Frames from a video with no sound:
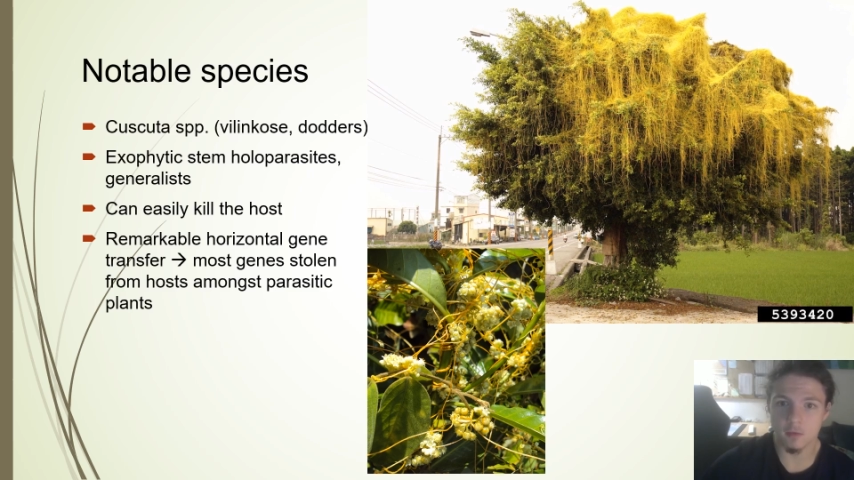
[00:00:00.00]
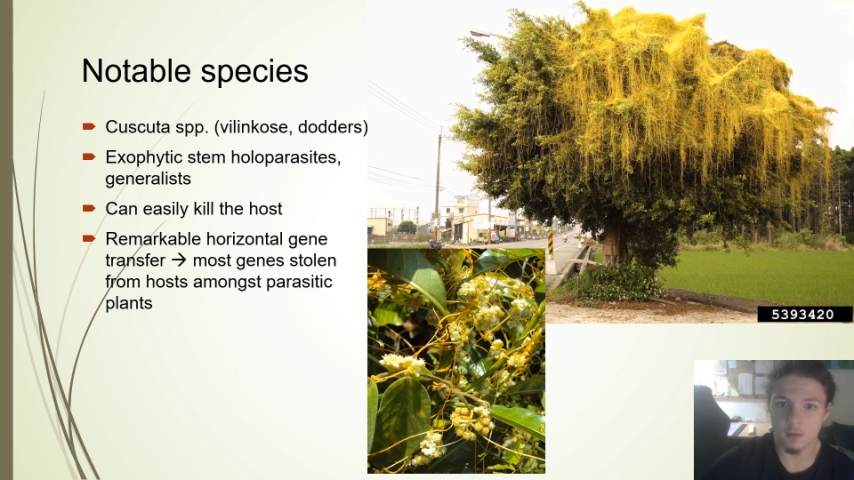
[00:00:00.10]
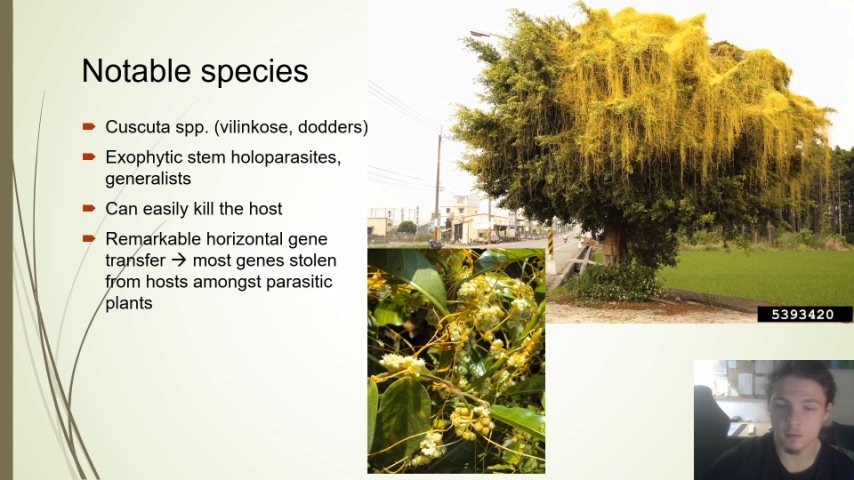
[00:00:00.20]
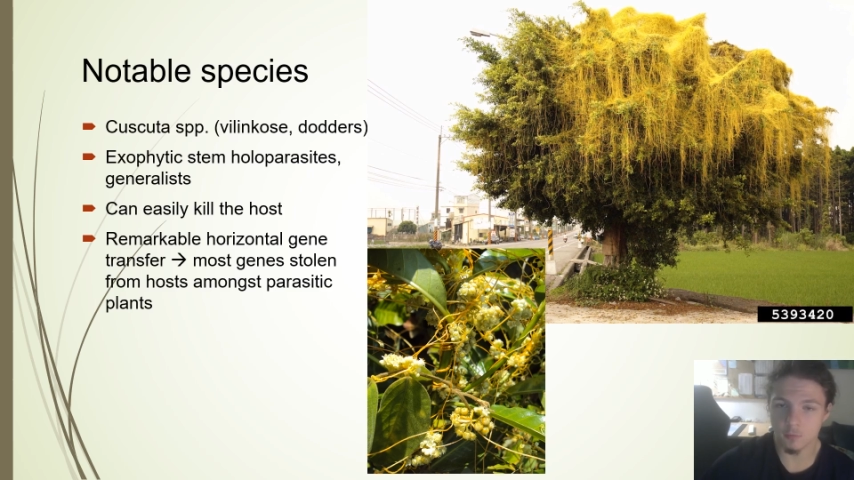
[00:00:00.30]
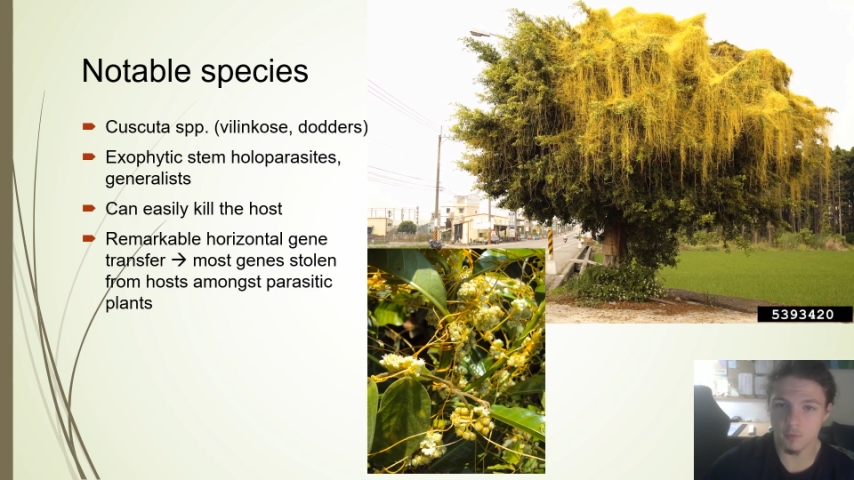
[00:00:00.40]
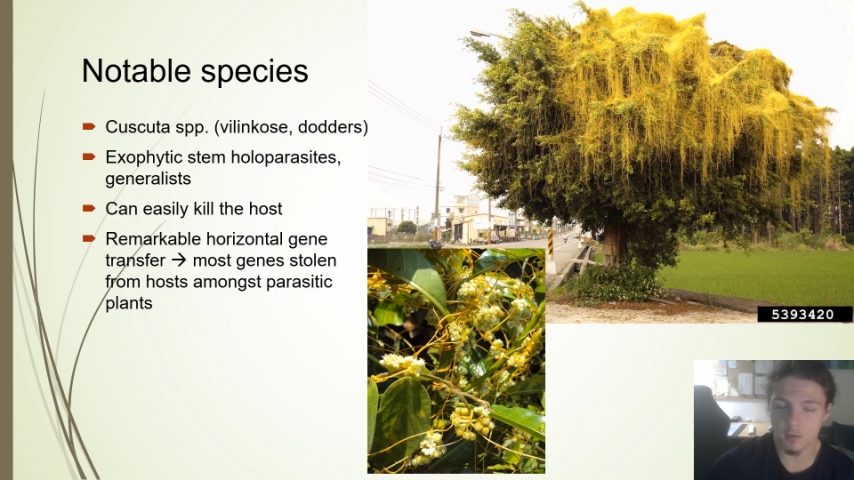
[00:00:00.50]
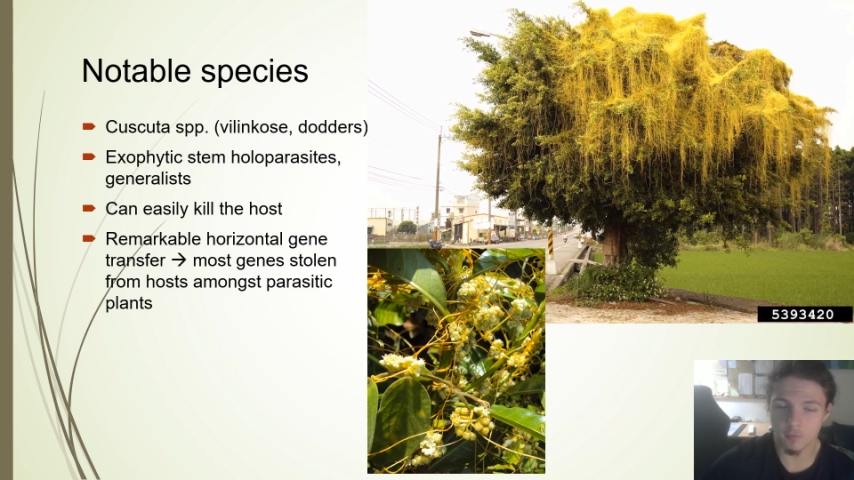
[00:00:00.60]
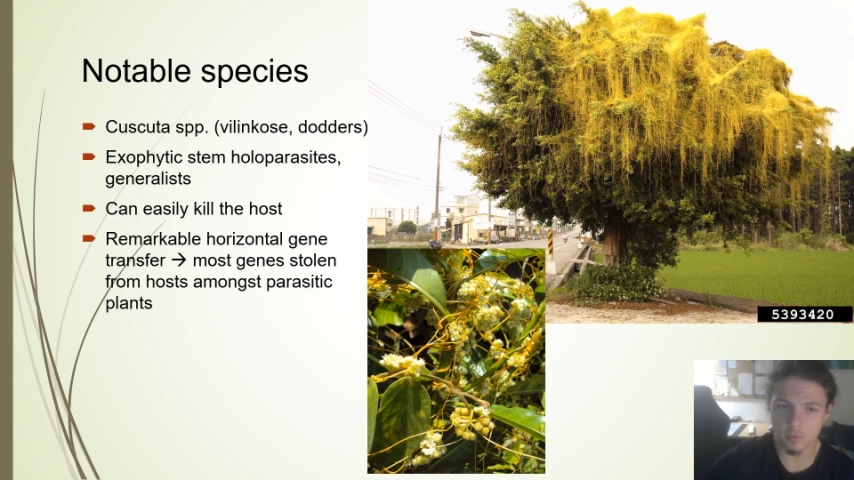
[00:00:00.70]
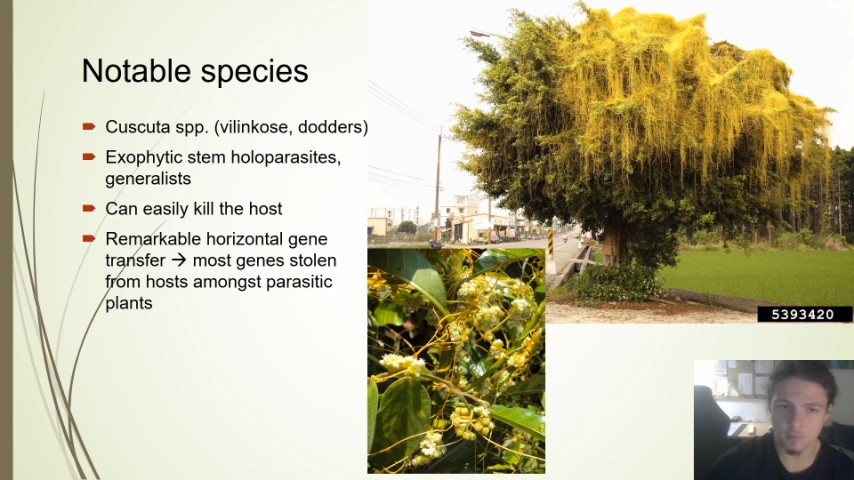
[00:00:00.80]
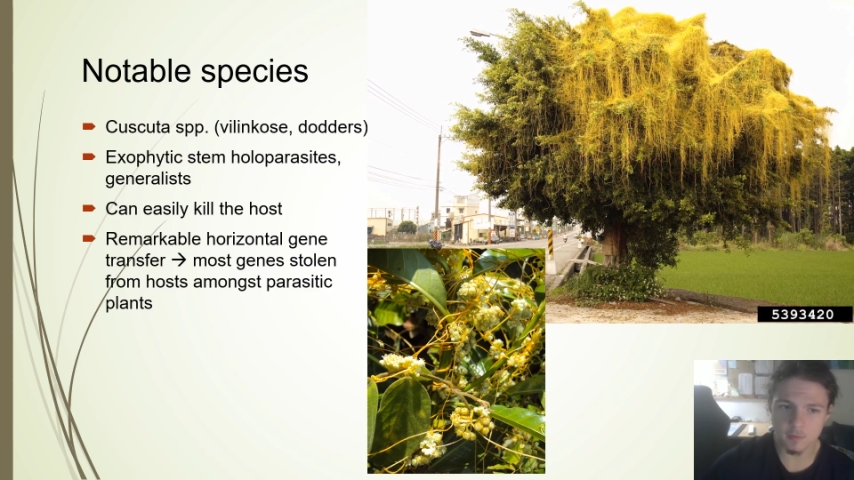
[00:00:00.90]

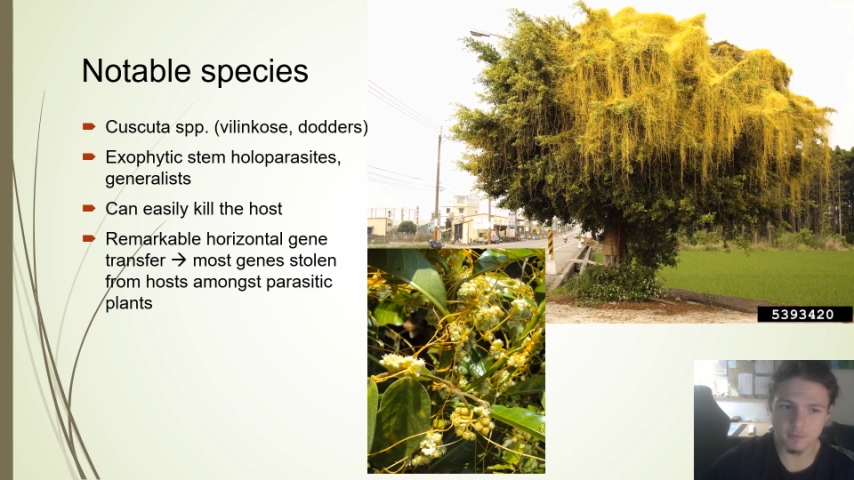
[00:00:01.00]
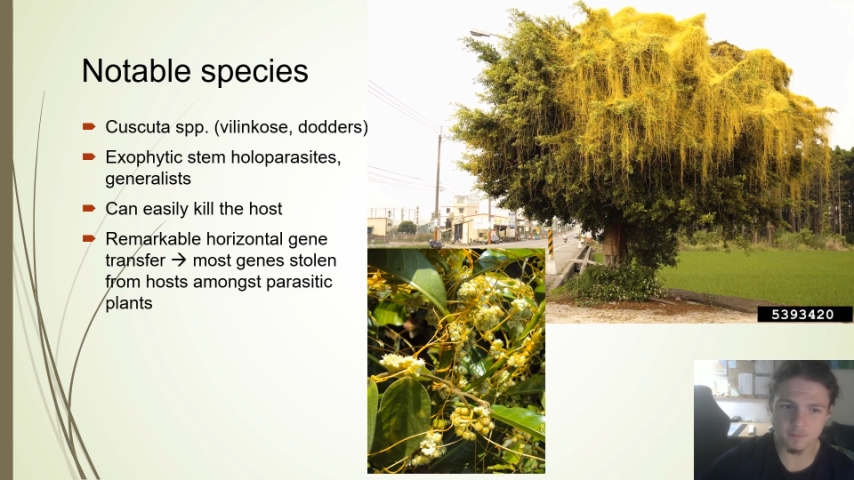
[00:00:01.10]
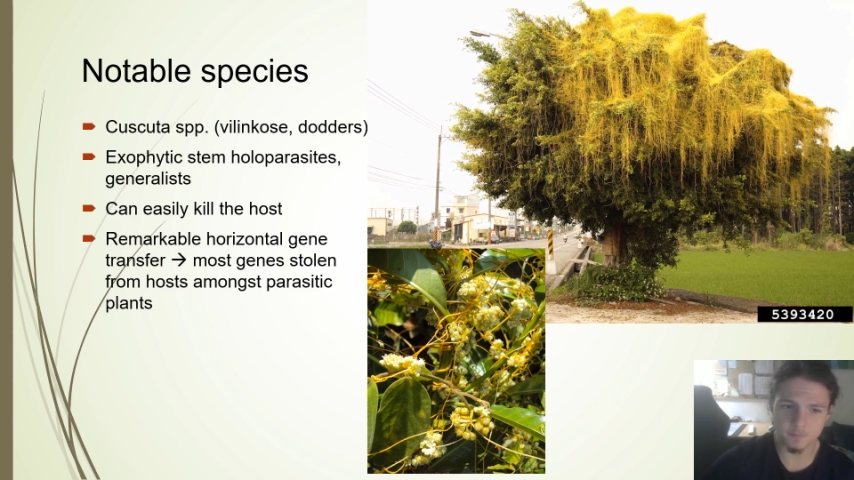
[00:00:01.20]
eukaryotes.